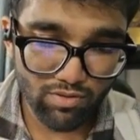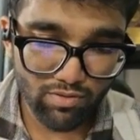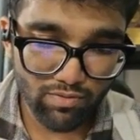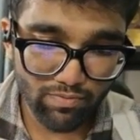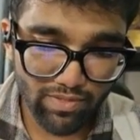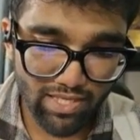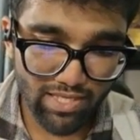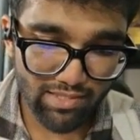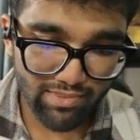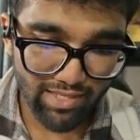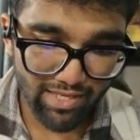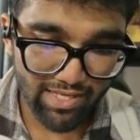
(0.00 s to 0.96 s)
the
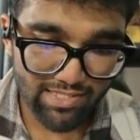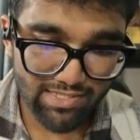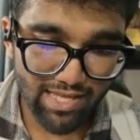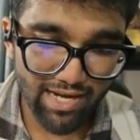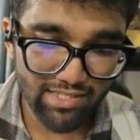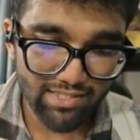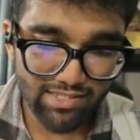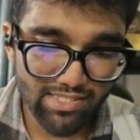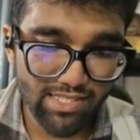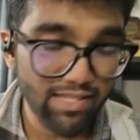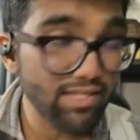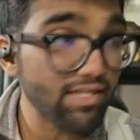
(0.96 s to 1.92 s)
thing is that
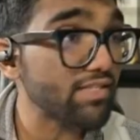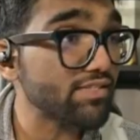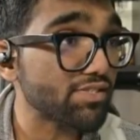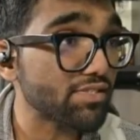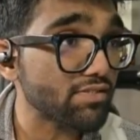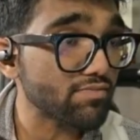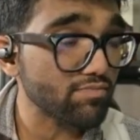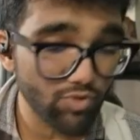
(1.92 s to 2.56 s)
these are the crystals.